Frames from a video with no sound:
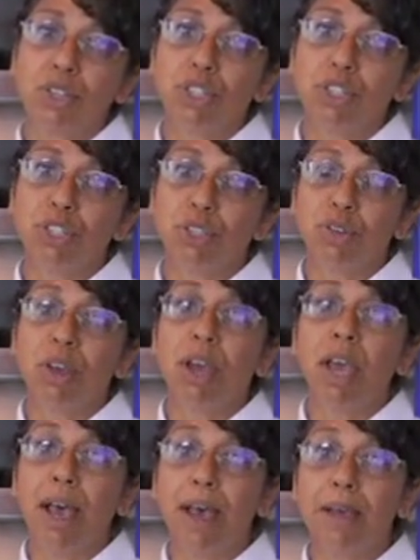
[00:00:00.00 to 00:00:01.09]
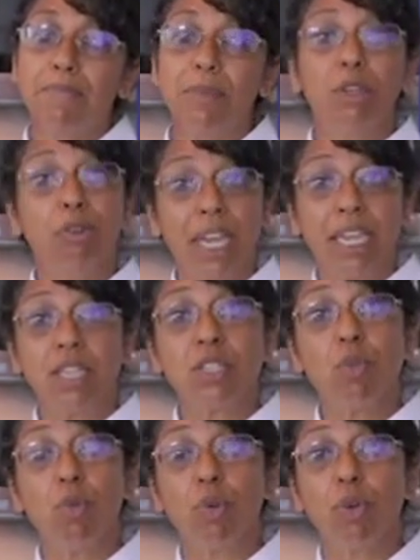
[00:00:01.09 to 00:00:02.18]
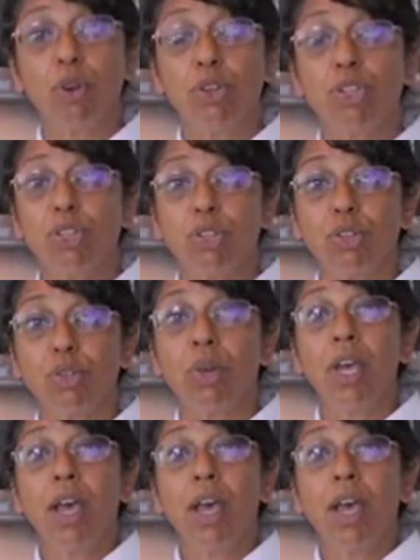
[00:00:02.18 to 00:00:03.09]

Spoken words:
to grate or to